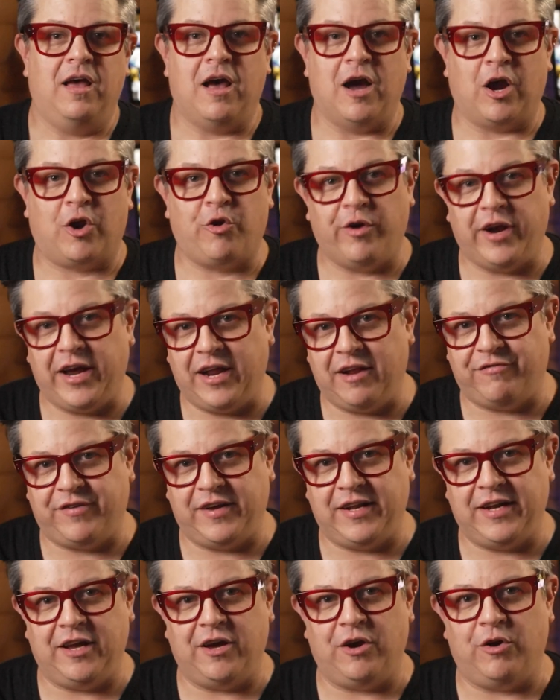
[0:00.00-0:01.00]
a creative
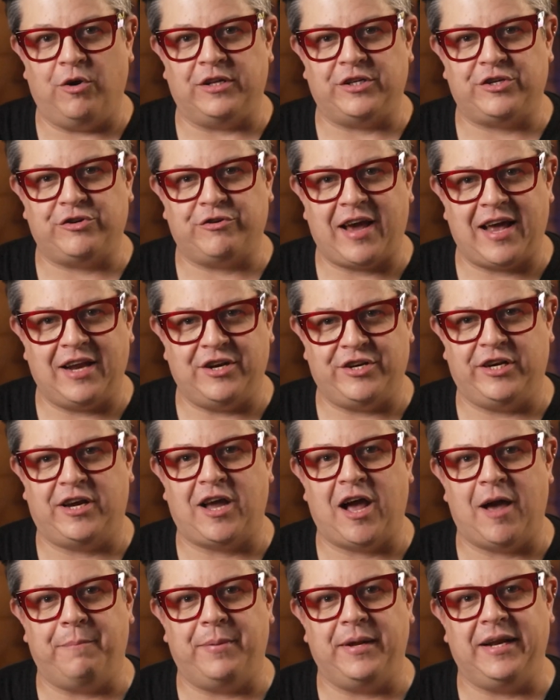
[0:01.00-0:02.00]
video and strategy
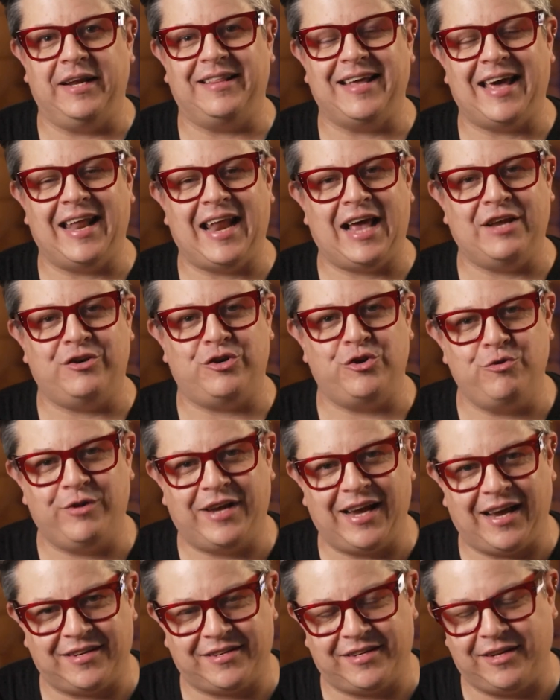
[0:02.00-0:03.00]
company that, as you
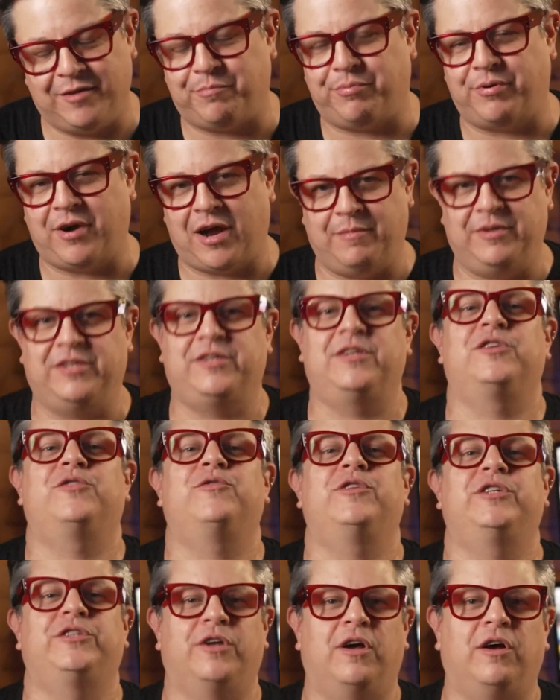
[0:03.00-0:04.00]
guessed it,
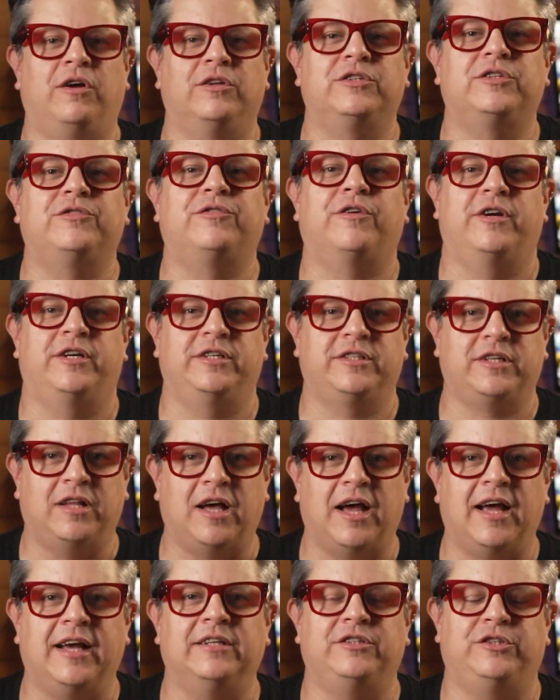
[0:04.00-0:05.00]
promises results for his
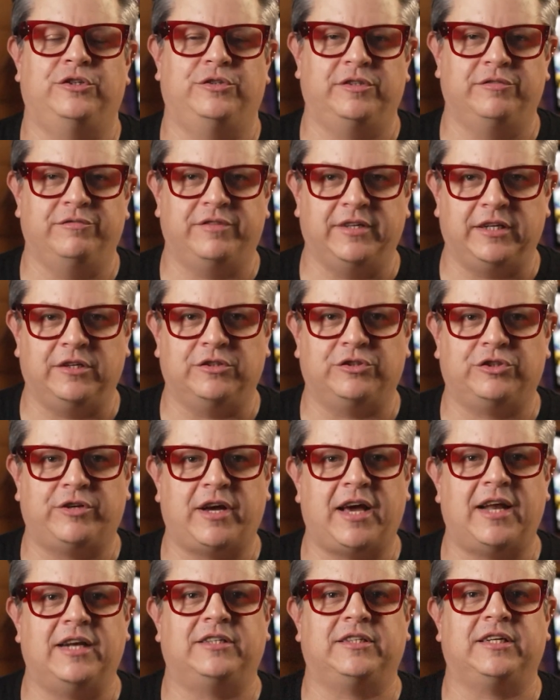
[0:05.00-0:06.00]
clients using video
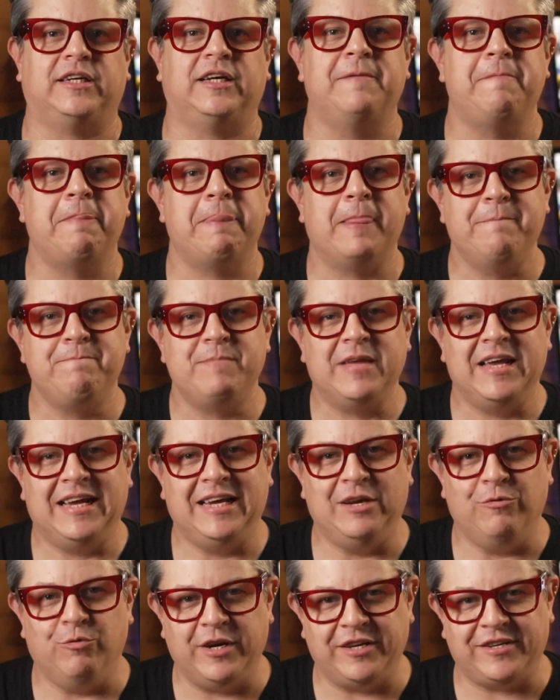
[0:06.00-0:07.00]
strategy.
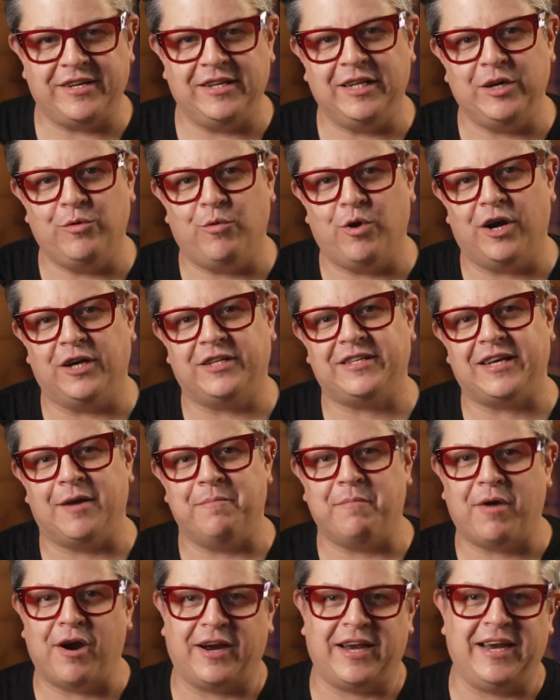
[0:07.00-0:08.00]
He recently worked
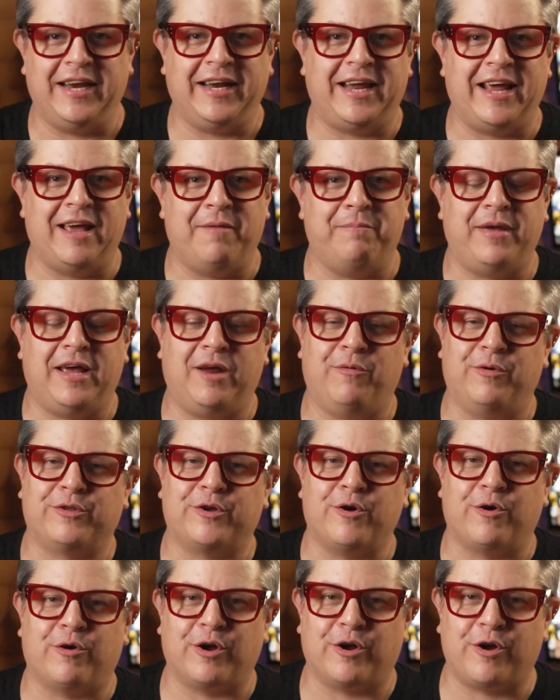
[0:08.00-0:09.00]
on a marketing campaign
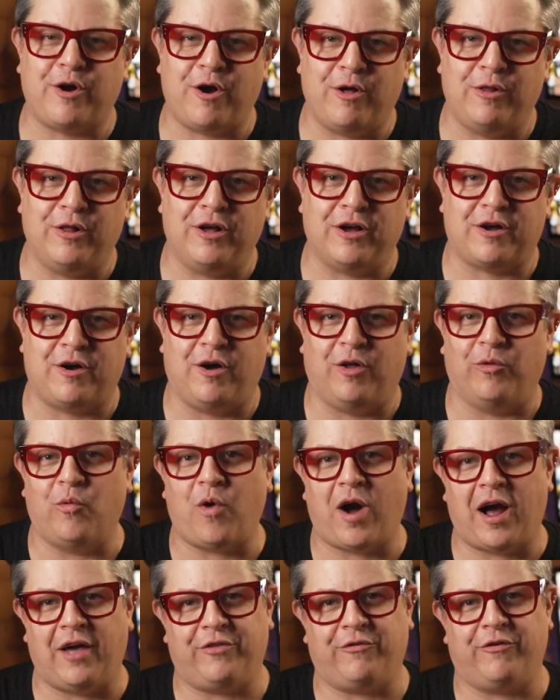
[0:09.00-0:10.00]
with Coca-Cola
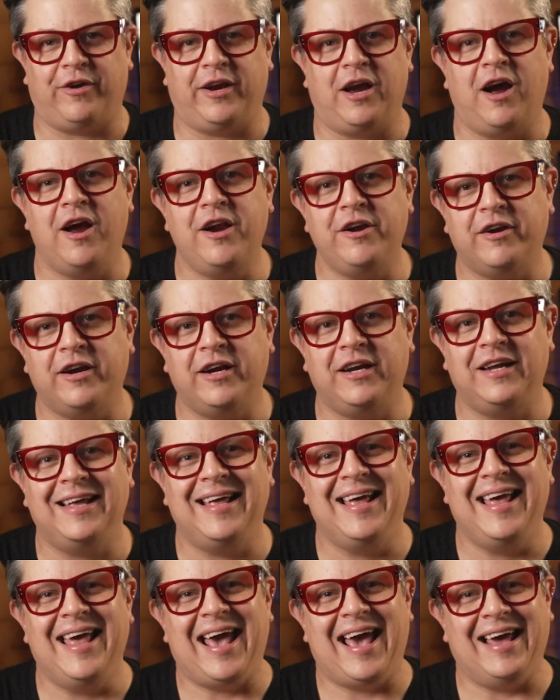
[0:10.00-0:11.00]
called Y300
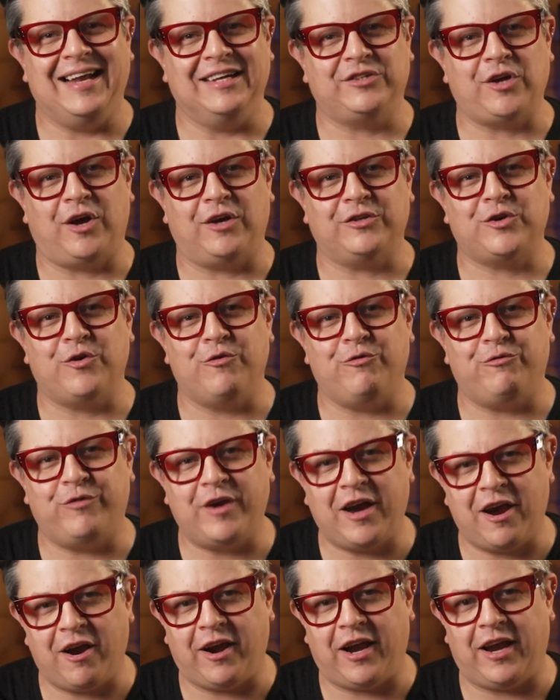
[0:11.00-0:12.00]
and is also
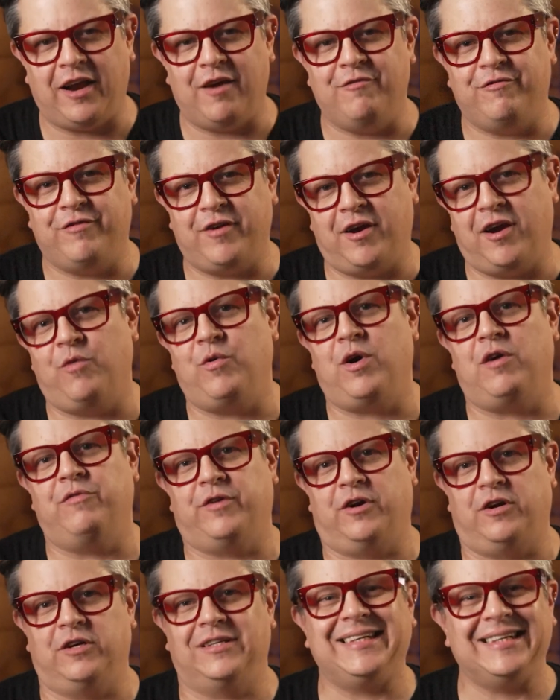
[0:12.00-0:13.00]
very, very well
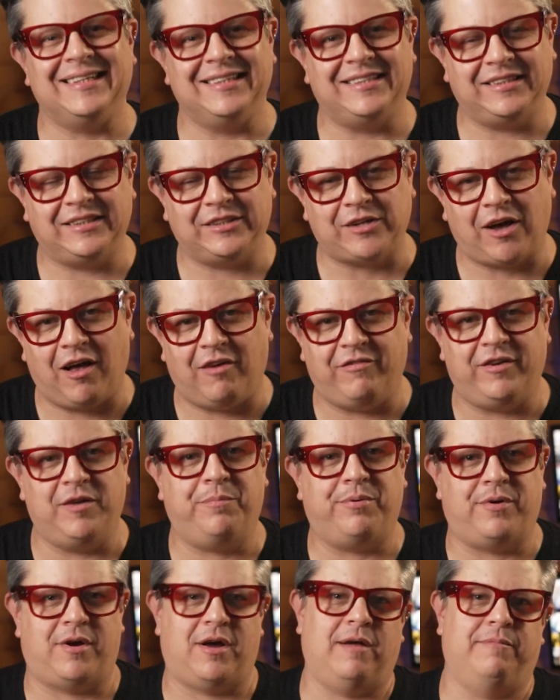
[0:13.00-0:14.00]
versed in
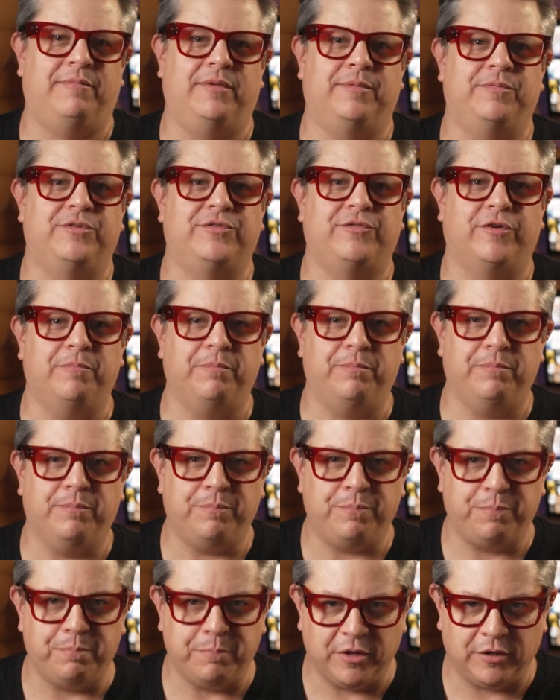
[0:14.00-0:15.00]
solving problems for
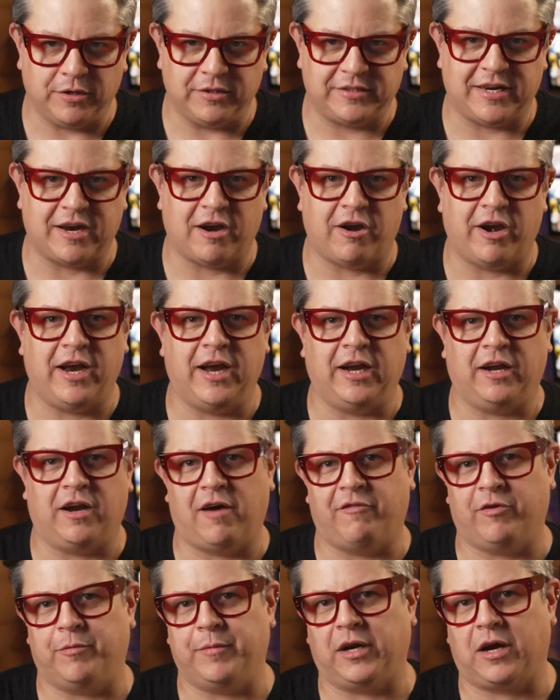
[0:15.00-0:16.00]
military and
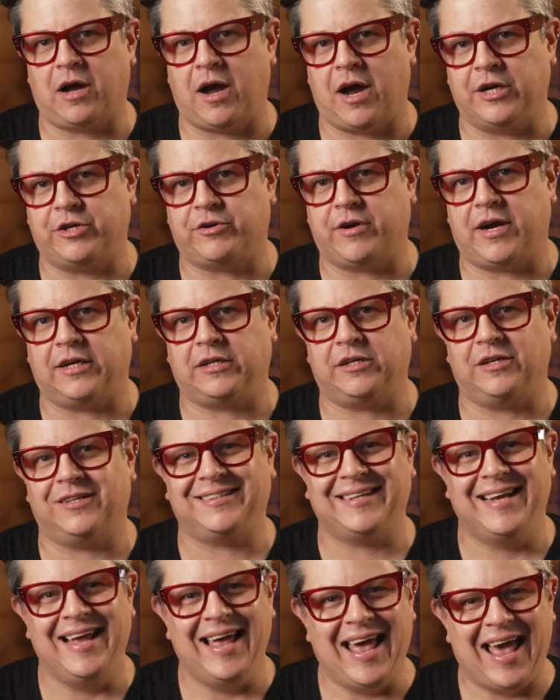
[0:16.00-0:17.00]
government
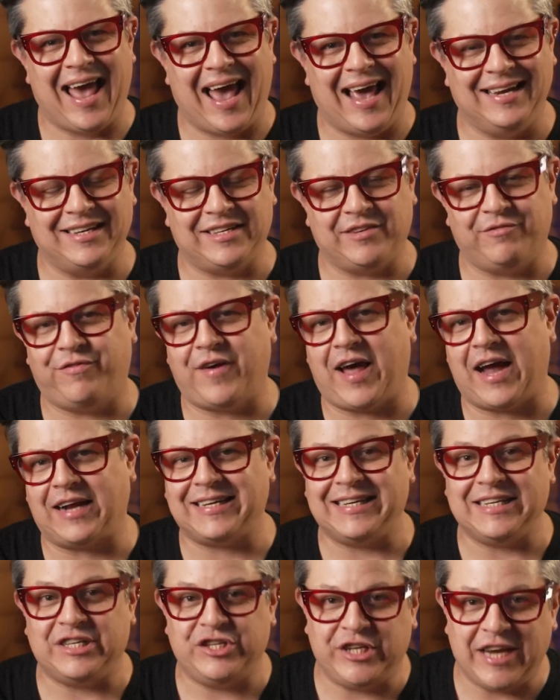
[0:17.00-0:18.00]
contractors, and is in
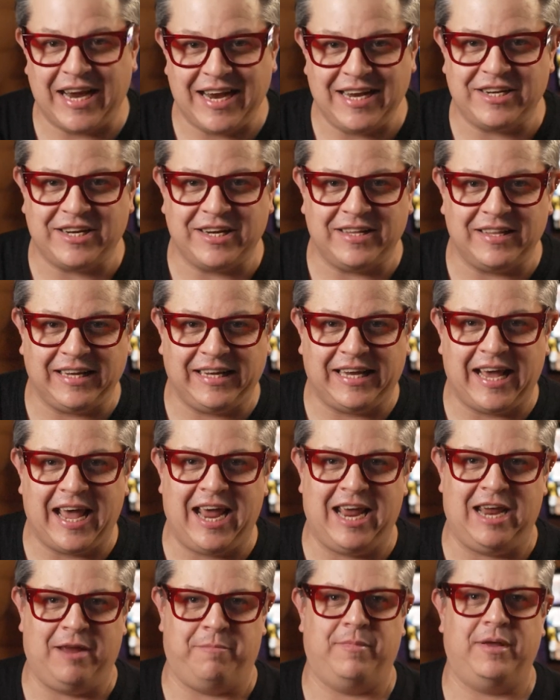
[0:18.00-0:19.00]
fact changing the
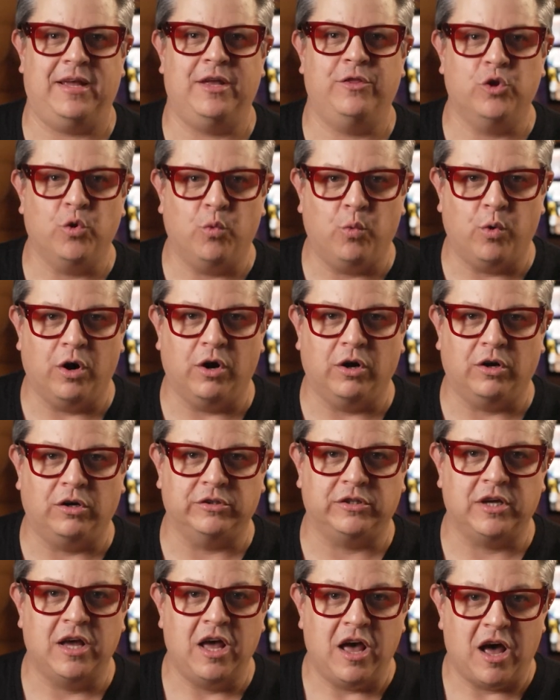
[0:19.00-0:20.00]
game in the
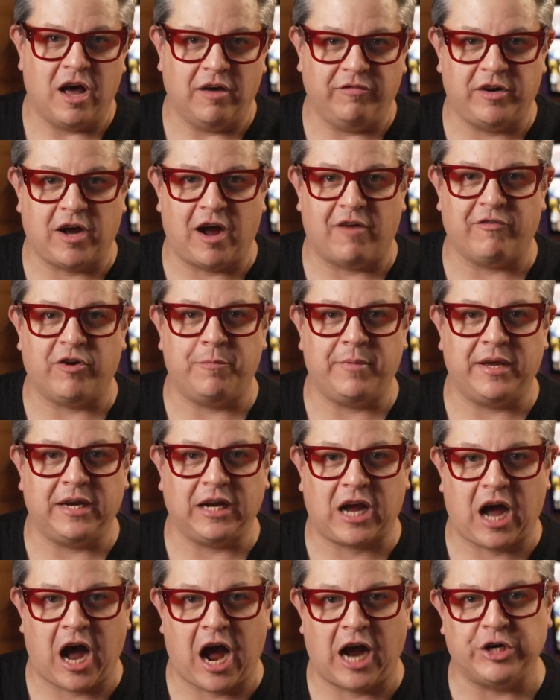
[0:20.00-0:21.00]
world of
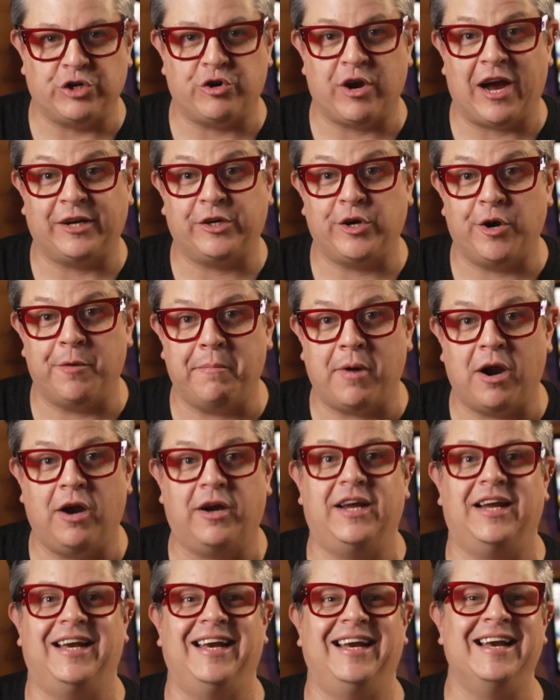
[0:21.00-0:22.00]
government contractor
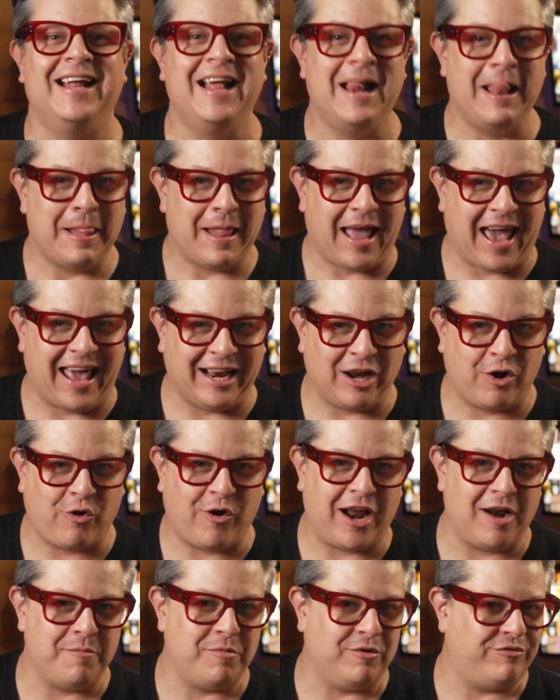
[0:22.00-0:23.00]
marketing. An
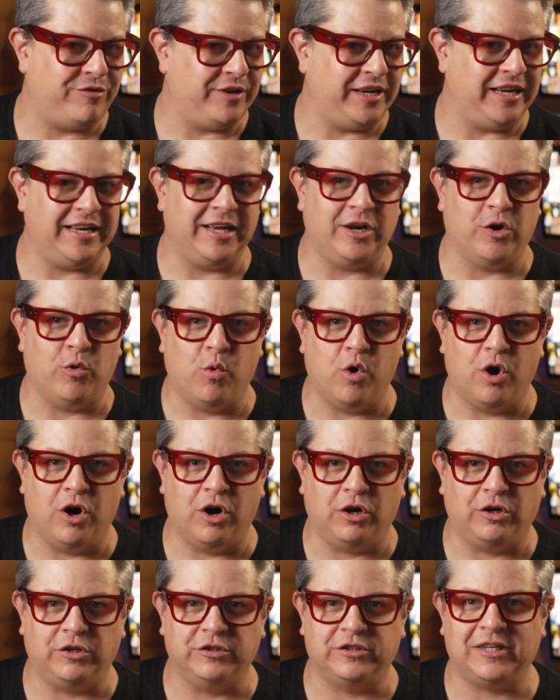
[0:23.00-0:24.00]
incredible feat in a
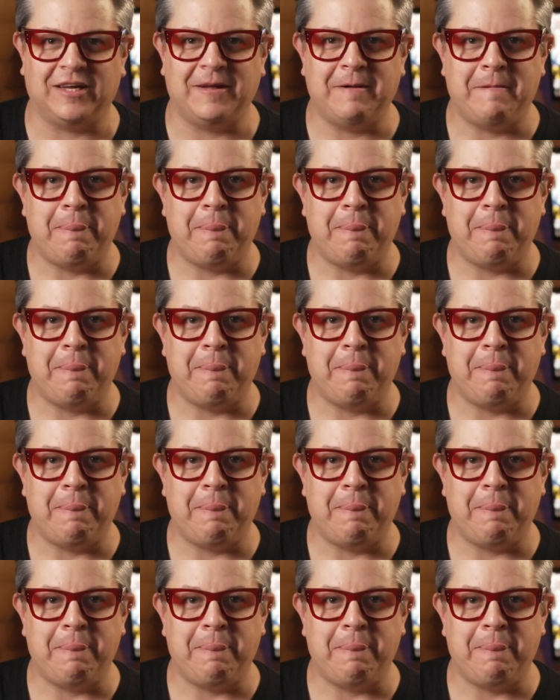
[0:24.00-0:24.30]
world